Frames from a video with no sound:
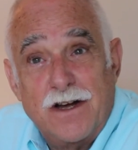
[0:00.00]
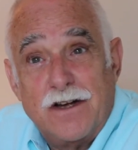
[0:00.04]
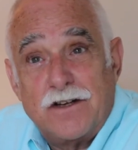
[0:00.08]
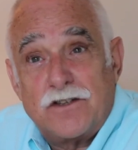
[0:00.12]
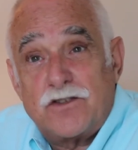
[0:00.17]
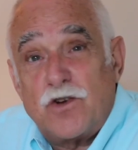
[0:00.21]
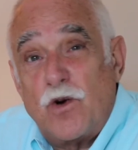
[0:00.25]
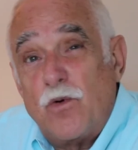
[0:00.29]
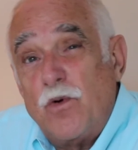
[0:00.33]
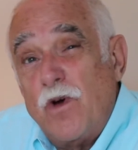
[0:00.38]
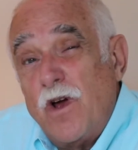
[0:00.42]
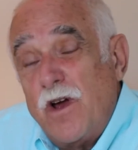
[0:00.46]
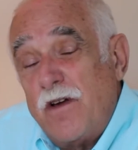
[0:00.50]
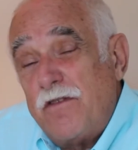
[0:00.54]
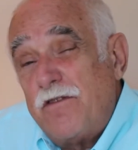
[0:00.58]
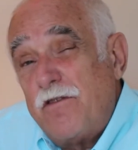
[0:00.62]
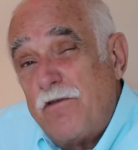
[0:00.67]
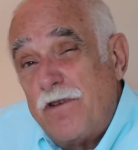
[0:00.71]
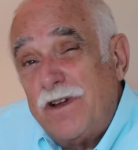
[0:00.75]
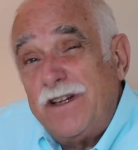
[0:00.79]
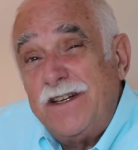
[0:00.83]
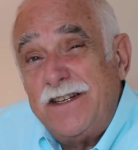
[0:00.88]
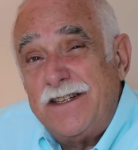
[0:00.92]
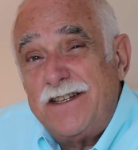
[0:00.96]
So there
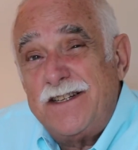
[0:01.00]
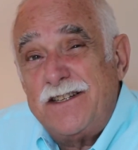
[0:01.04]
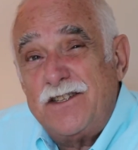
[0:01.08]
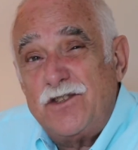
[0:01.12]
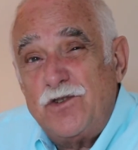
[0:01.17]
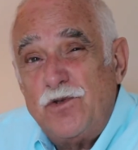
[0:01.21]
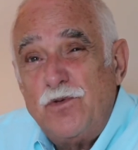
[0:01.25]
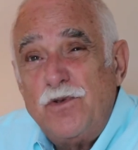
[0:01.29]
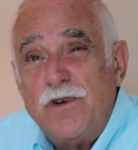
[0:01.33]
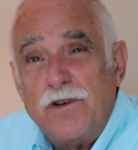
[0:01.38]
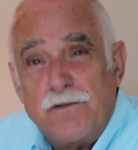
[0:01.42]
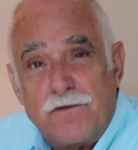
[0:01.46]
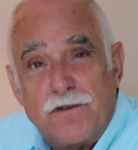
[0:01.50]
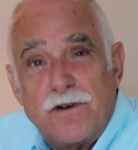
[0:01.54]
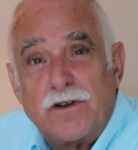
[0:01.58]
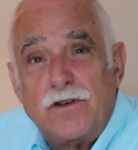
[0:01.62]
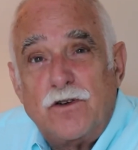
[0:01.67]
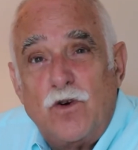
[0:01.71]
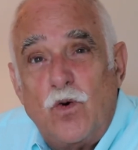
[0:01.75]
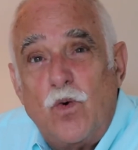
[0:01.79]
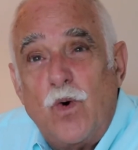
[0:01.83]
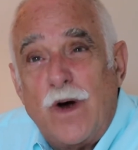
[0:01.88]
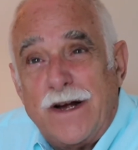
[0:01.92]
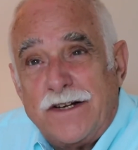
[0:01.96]
are really two
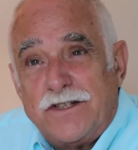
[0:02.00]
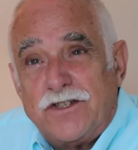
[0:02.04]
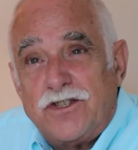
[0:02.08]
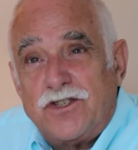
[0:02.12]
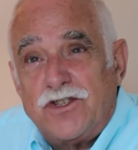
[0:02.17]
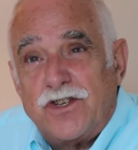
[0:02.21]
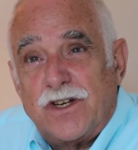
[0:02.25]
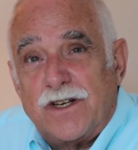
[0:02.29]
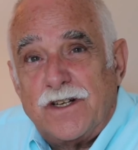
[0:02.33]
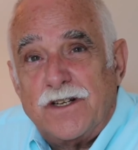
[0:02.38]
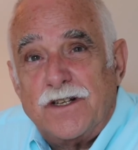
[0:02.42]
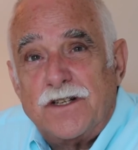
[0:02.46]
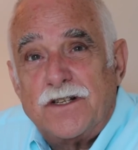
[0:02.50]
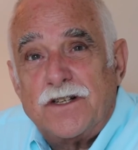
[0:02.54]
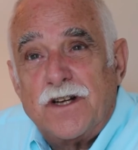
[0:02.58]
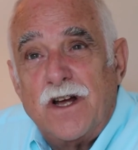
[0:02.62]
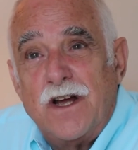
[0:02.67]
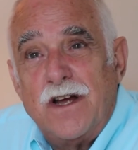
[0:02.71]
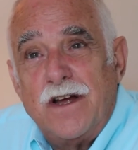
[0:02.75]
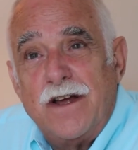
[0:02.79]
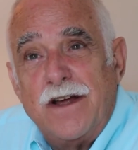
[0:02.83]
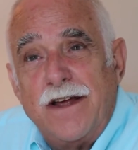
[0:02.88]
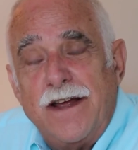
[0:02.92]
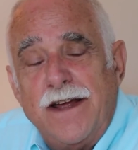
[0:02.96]
different questions
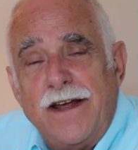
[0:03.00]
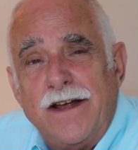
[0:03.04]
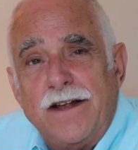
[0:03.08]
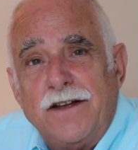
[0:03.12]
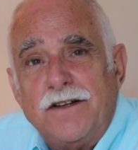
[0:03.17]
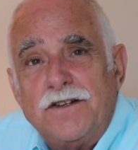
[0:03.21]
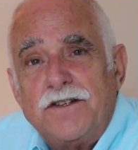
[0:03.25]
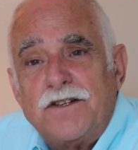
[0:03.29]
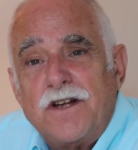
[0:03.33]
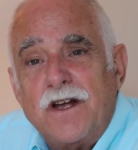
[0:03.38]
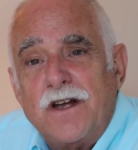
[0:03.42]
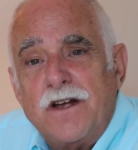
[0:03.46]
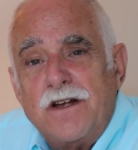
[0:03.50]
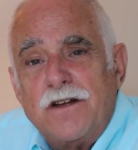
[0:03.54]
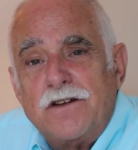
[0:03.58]
is,